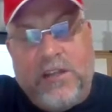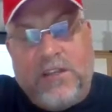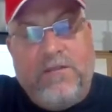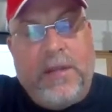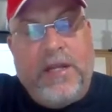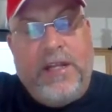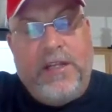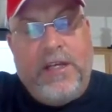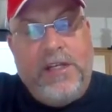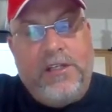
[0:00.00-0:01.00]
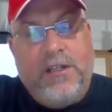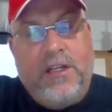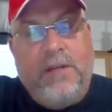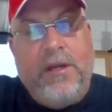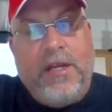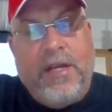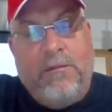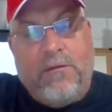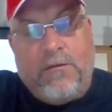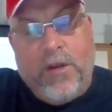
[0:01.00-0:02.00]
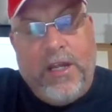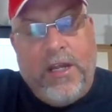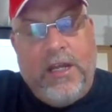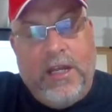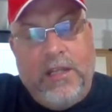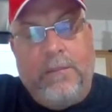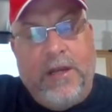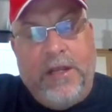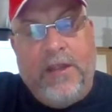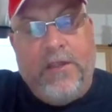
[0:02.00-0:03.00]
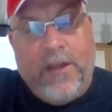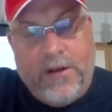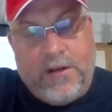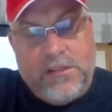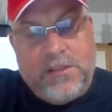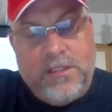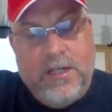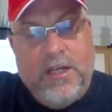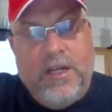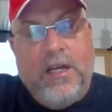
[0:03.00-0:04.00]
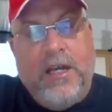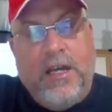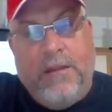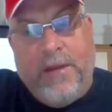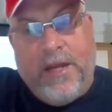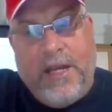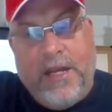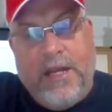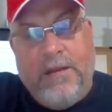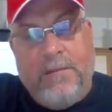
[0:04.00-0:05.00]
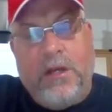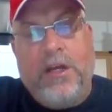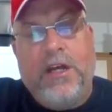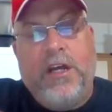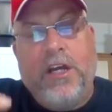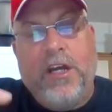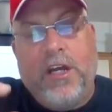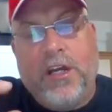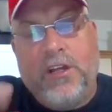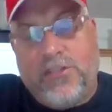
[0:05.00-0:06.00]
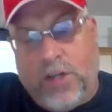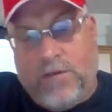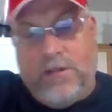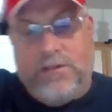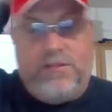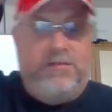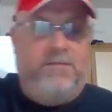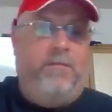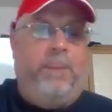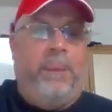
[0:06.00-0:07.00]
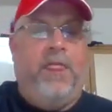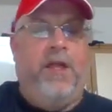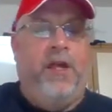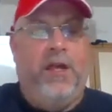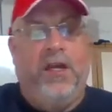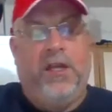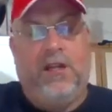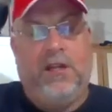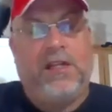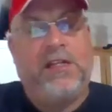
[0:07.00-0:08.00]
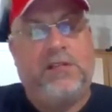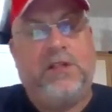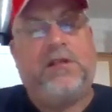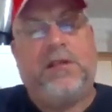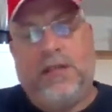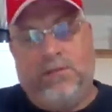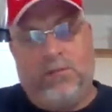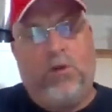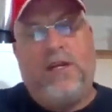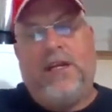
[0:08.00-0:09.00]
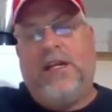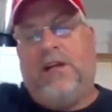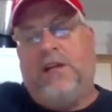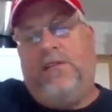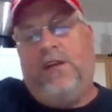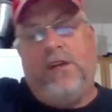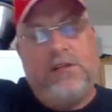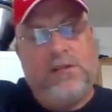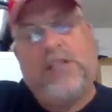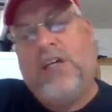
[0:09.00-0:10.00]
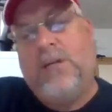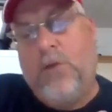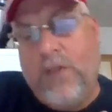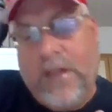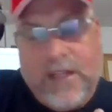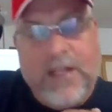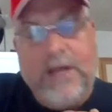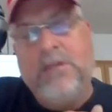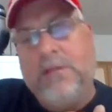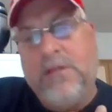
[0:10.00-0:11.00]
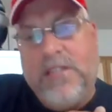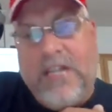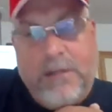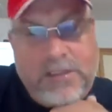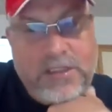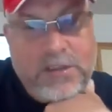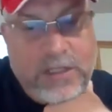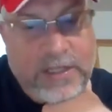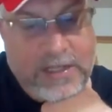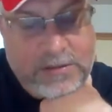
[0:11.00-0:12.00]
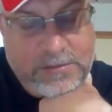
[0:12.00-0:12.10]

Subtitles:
the plantation and became free, independent thinkers and became conservatives. More of that later on in the video. I'll talk about that later. I'm talking about Diamond and Silk right now.